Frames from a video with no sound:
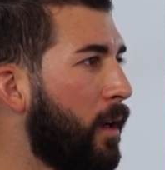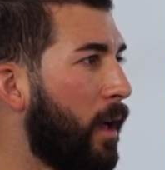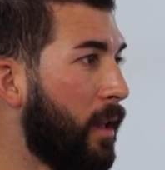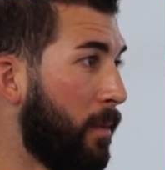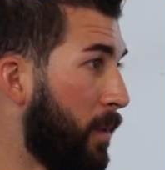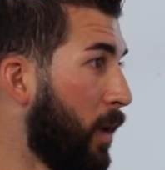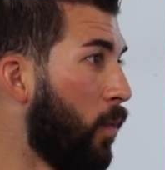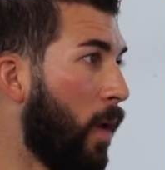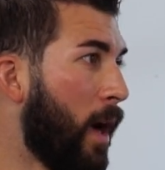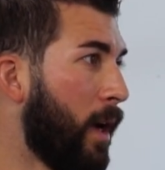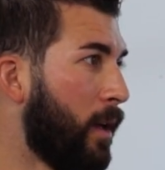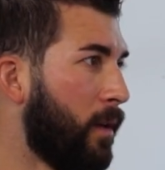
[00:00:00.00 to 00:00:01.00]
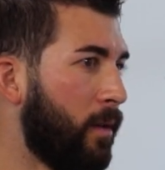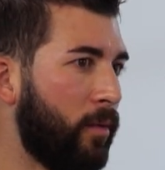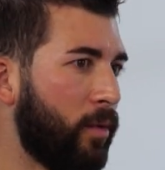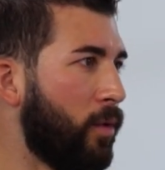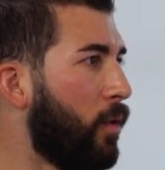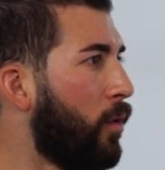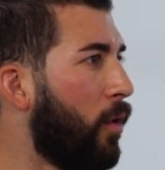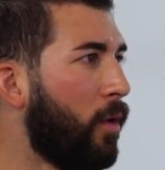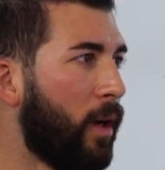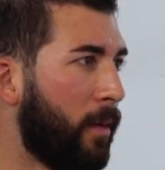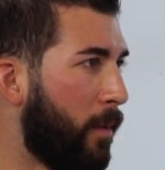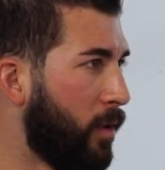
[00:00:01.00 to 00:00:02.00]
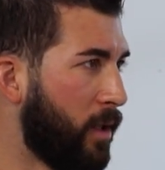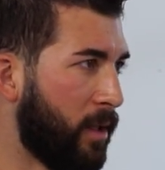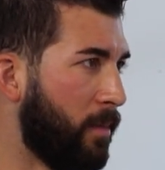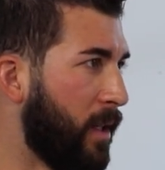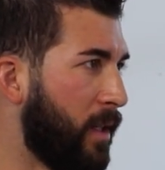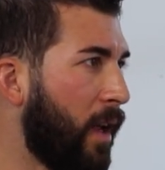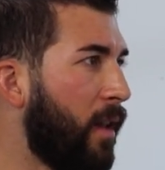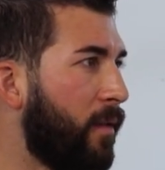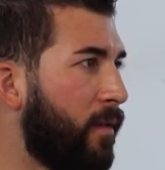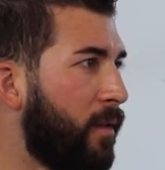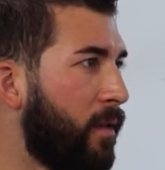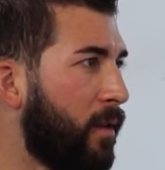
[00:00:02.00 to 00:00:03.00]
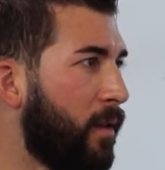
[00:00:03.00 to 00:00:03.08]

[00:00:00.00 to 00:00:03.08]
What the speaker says: And the big why, it was no longer about just myself.